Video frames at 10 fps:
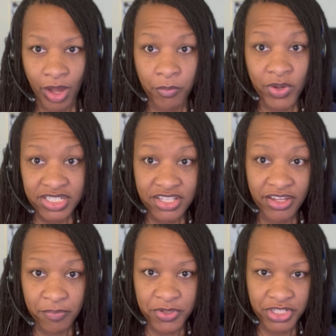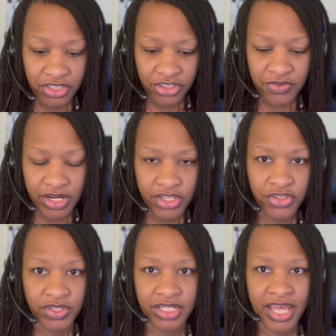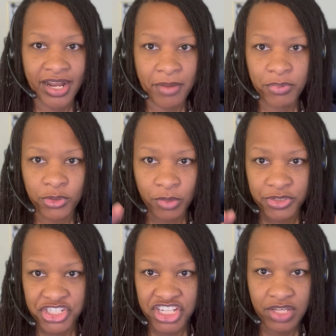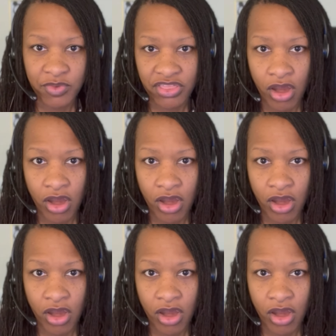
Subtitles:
went to their particular credit union and I pulled up a sheet with